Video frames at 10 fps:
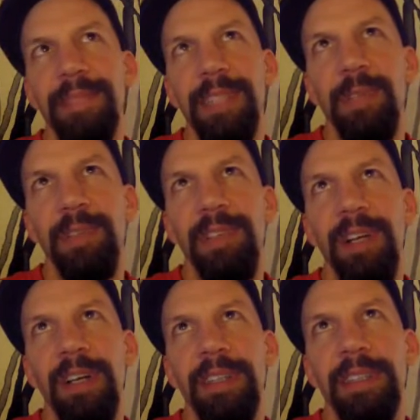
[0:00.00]
It was
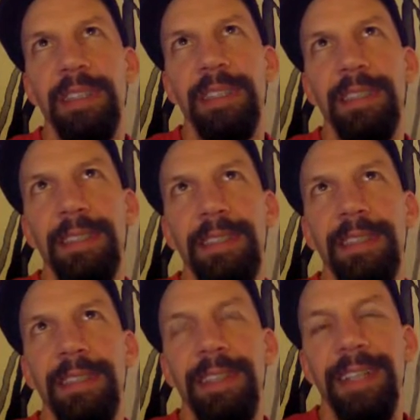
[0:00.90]
called,
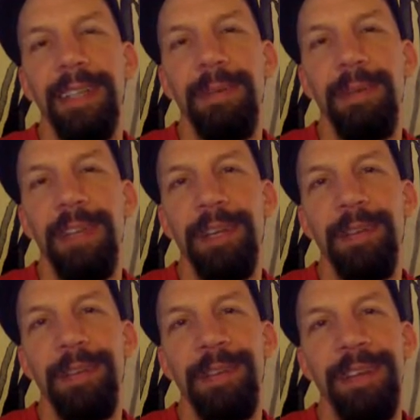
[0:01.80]
I can't remember the name
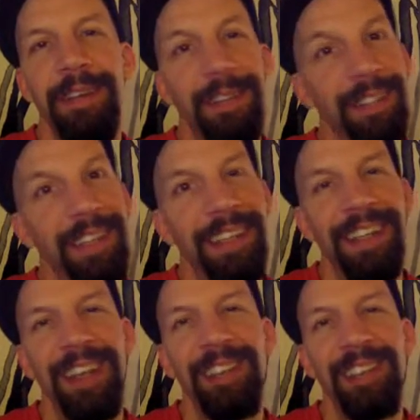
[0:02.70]
of the tune now. Yeah,
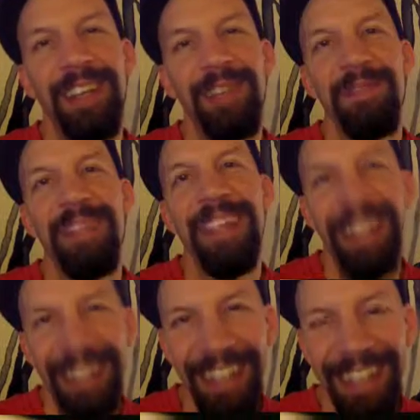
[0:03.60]
I'll look it up.
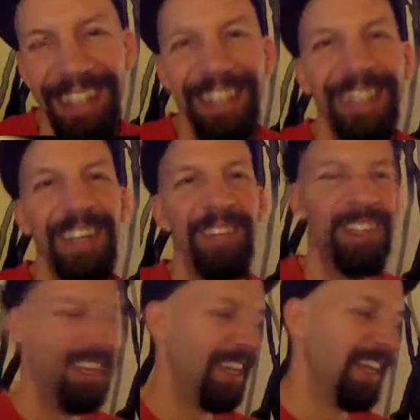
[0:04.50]
I'll look it up.
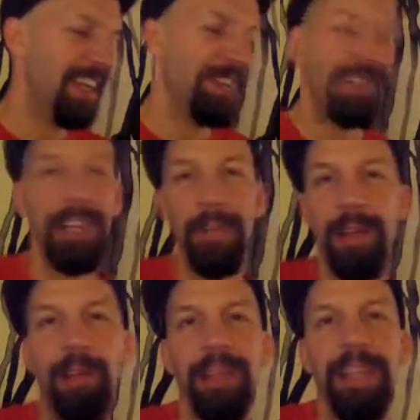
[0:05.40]
But it had a
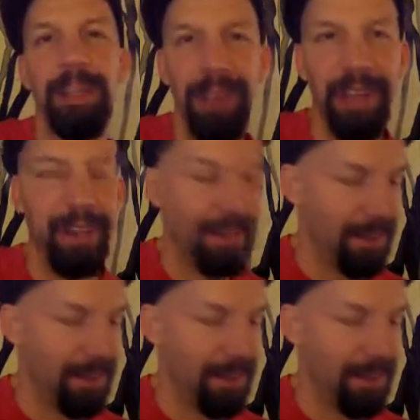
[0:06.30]
melody that went.